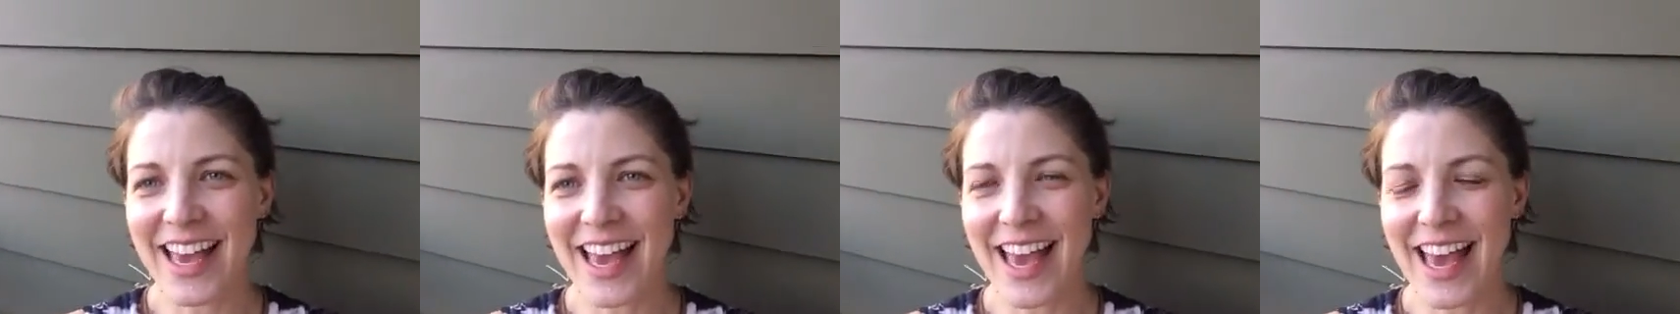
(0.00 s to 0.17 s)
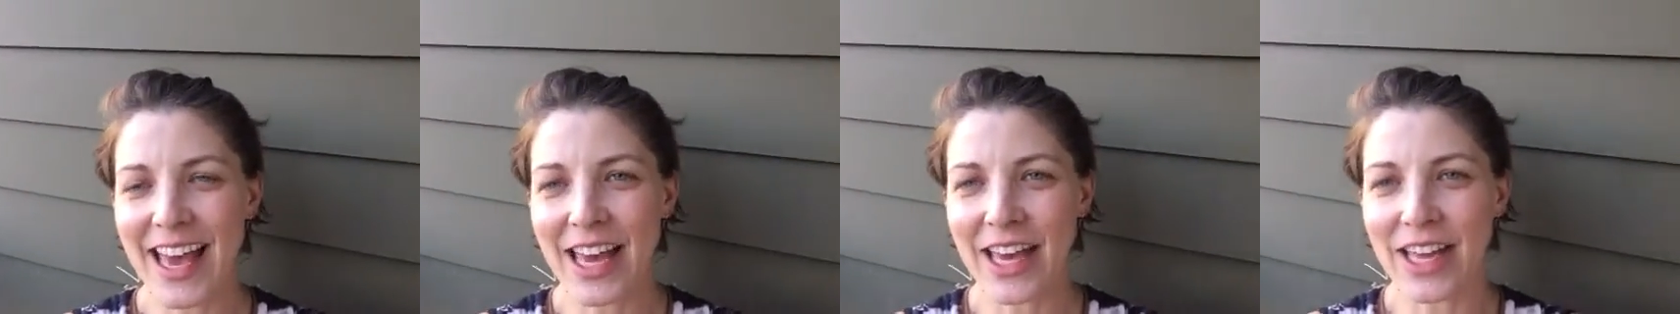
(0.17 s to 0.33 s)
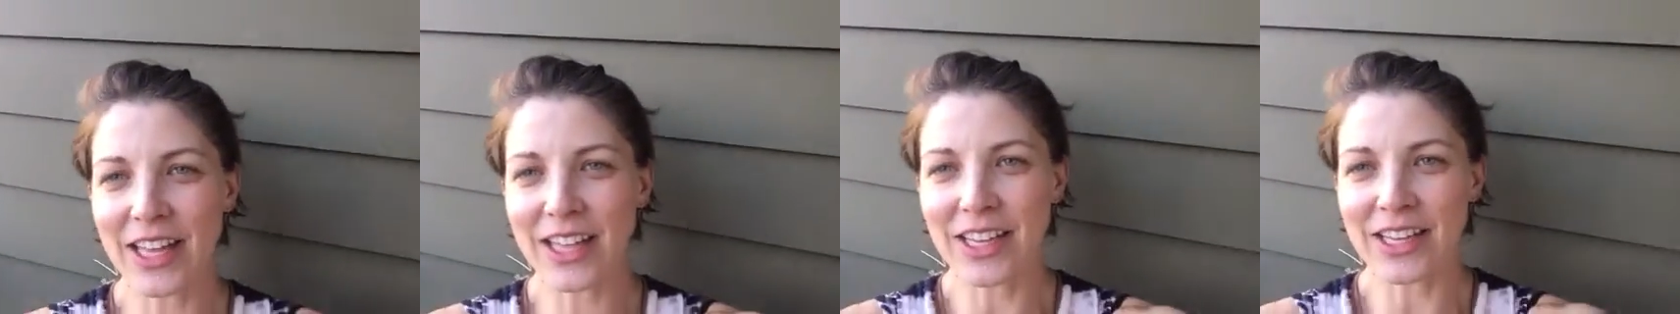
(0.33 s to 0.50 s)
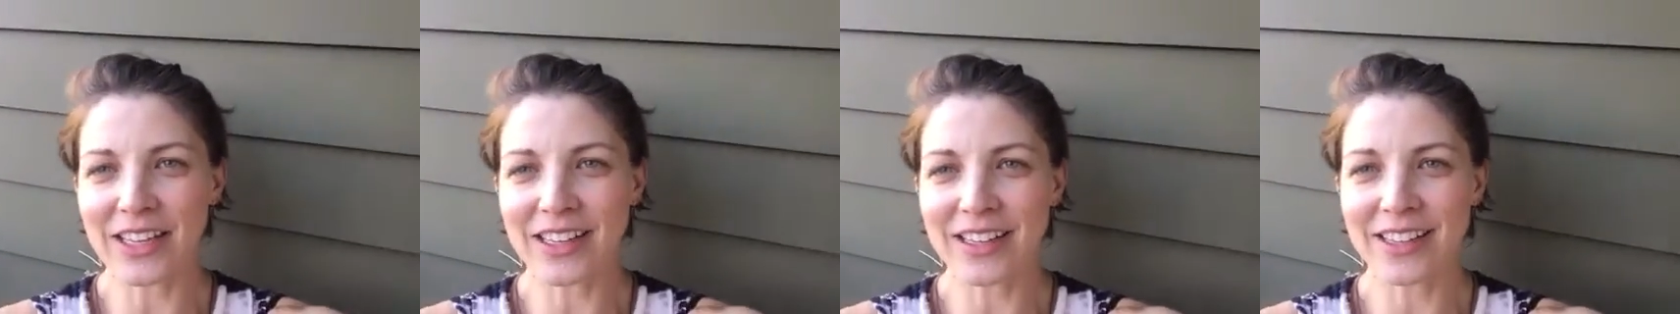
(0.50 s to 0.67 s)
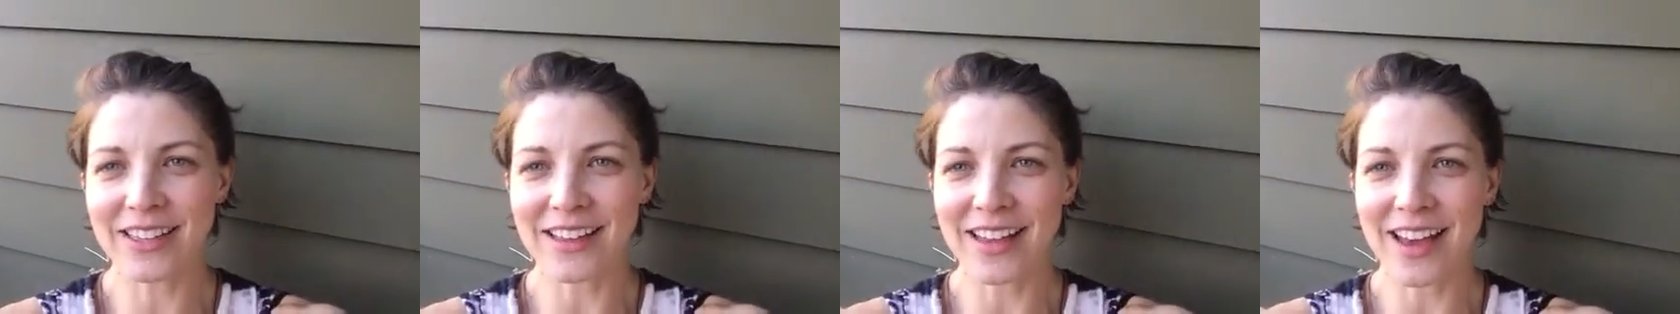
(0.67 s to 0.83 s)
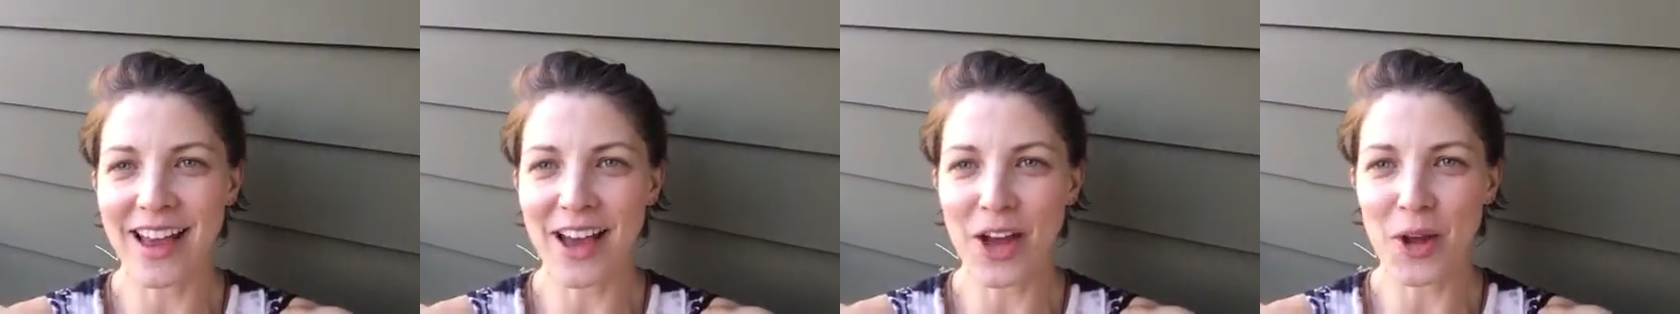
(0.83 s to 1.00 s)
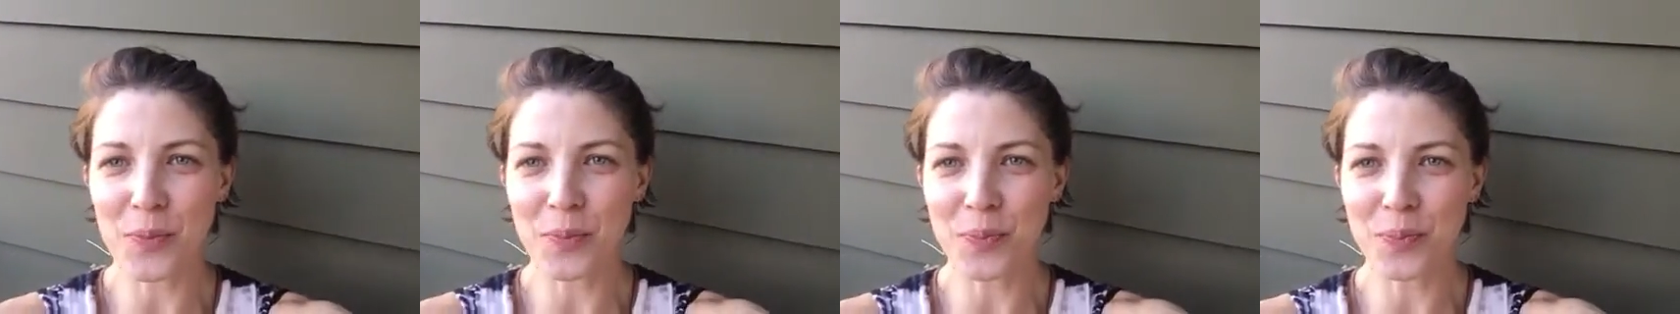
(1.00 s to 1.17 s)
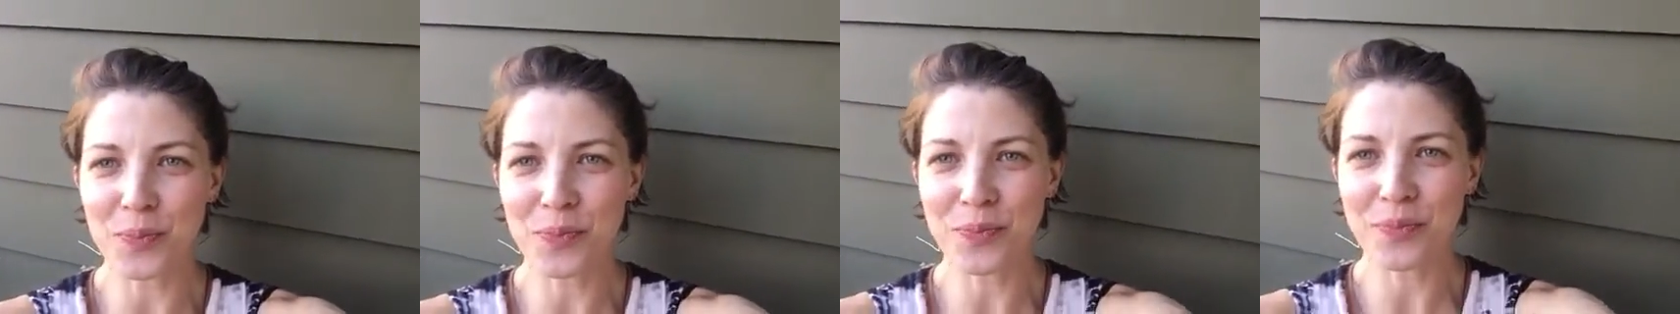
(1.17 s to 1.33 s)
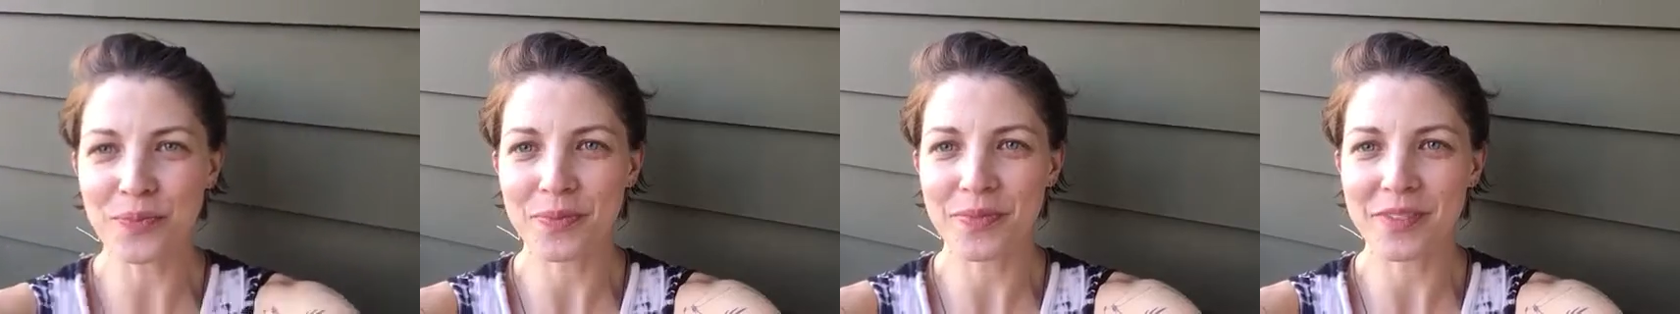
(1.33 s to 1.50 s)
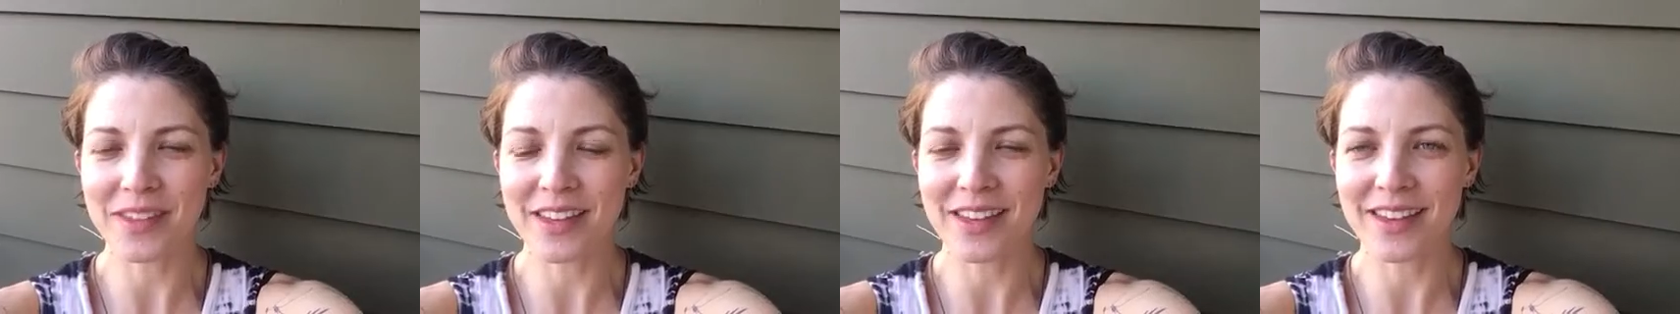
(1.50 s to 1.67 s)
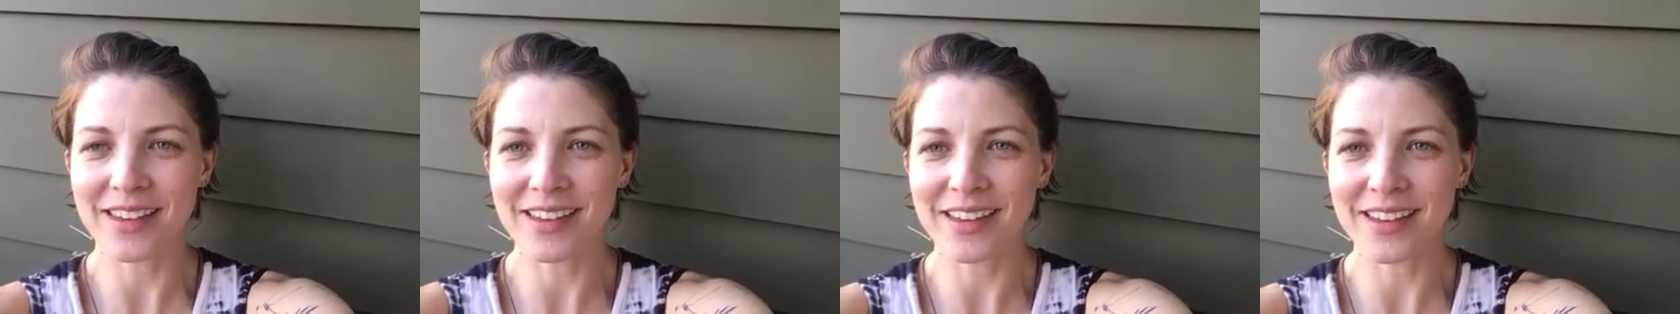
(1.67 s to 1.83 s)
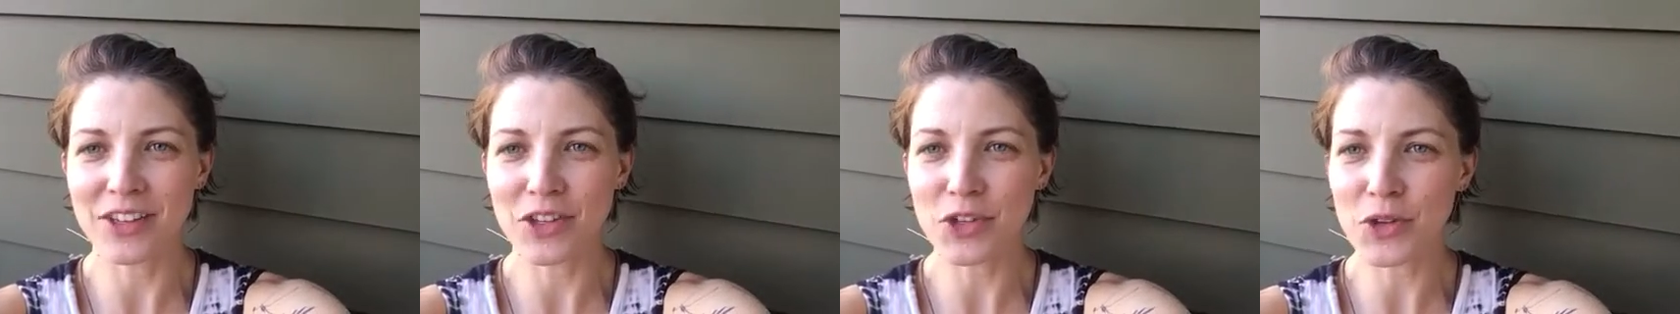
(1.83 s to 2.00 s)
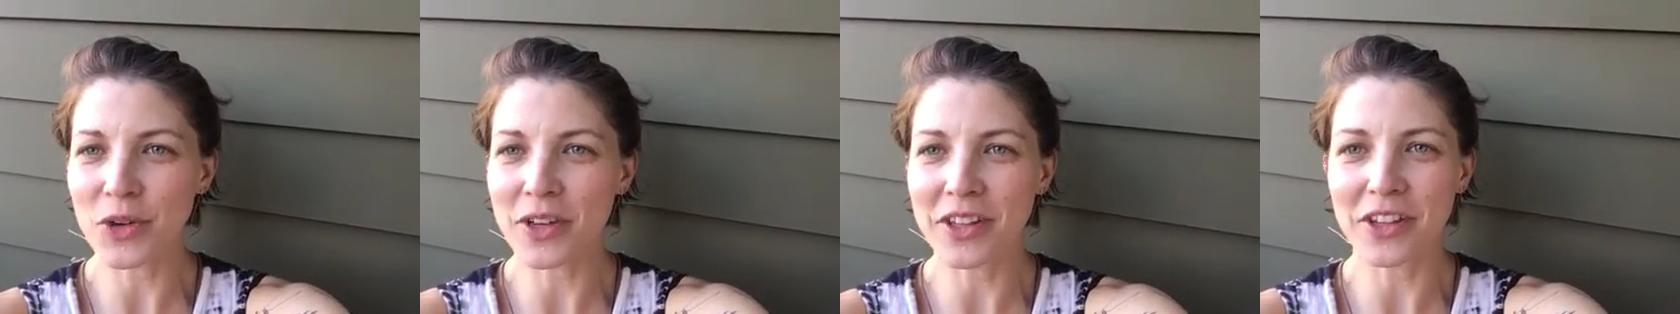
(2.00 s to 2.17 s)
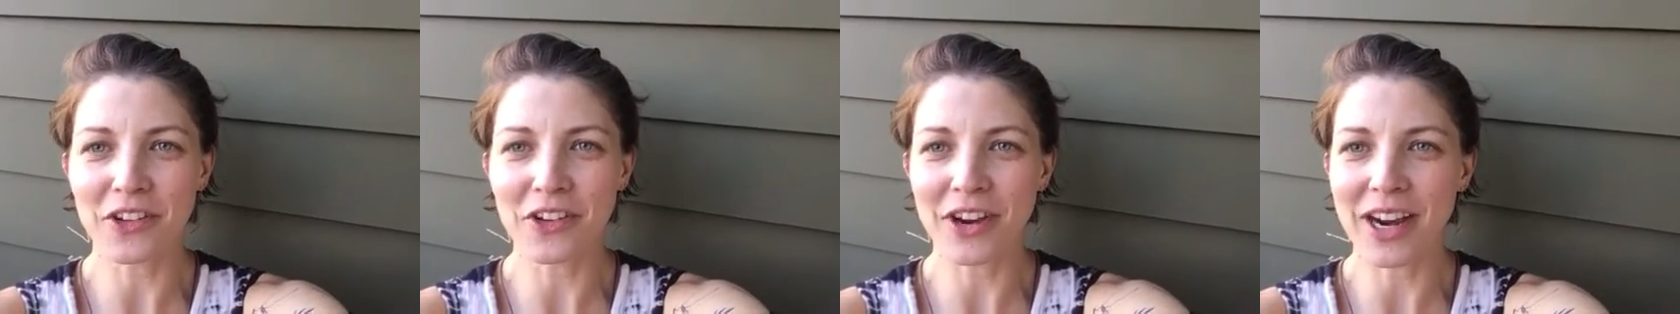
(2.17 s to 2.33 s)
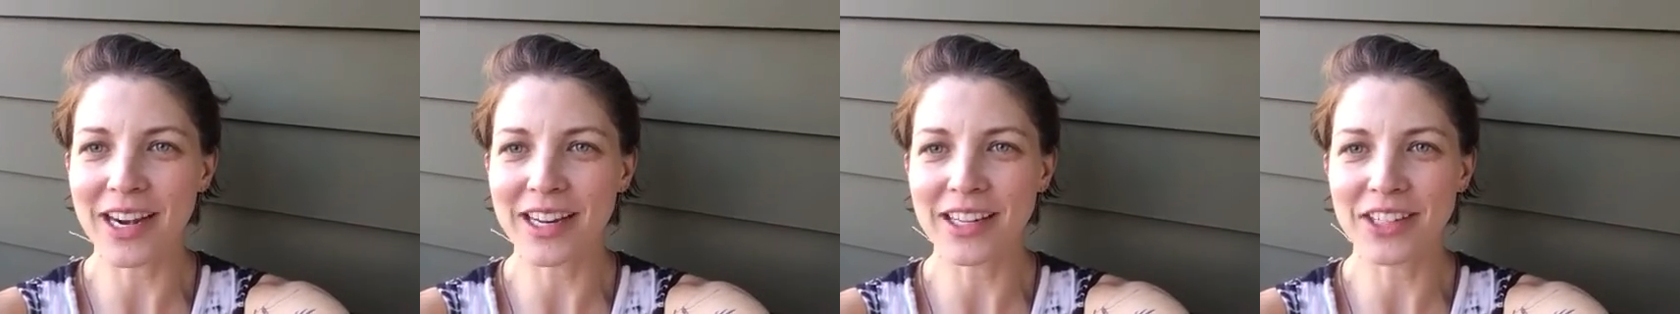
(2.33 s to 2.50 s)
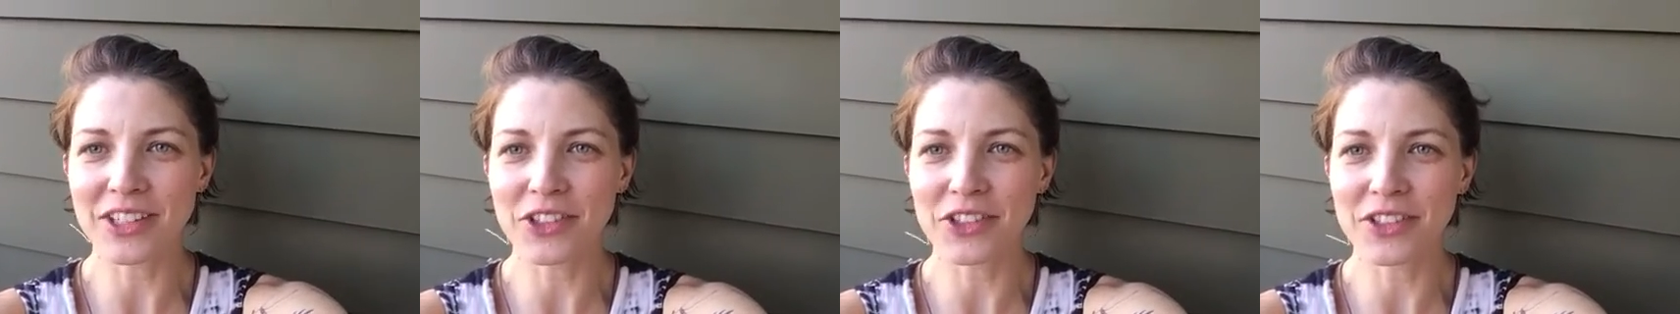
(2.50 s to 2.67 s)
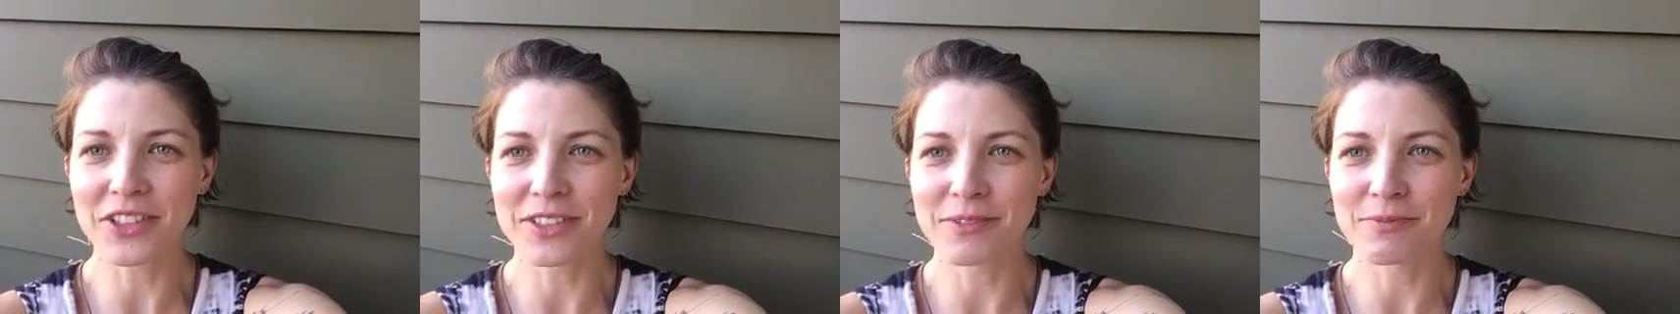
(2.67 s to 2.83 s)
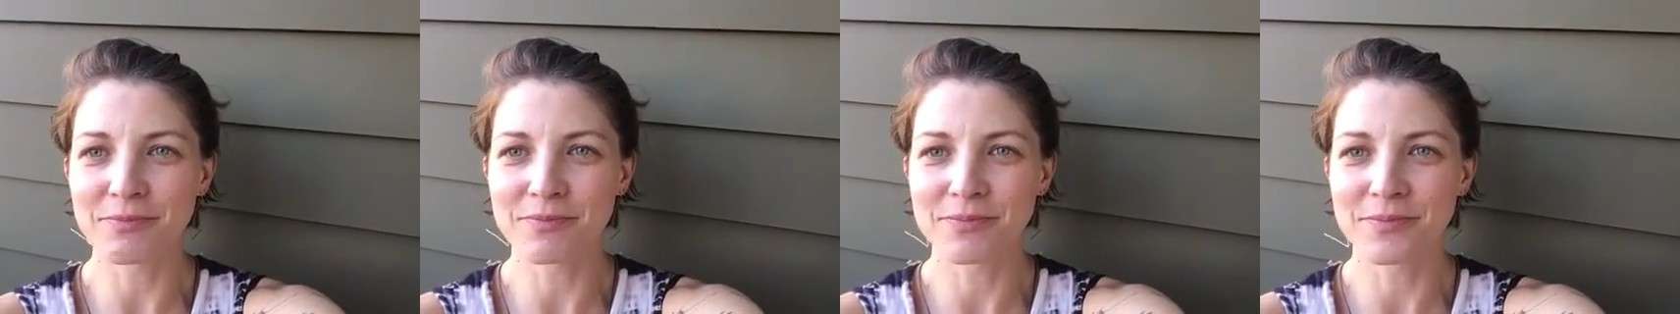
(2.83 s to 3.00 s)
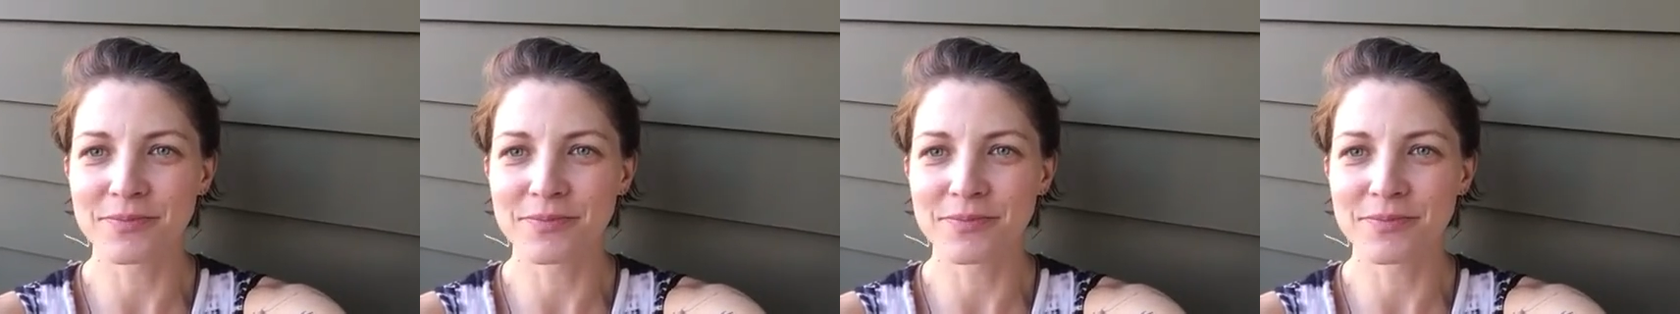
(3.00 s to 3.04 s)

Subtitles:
and enjoy the gratitude.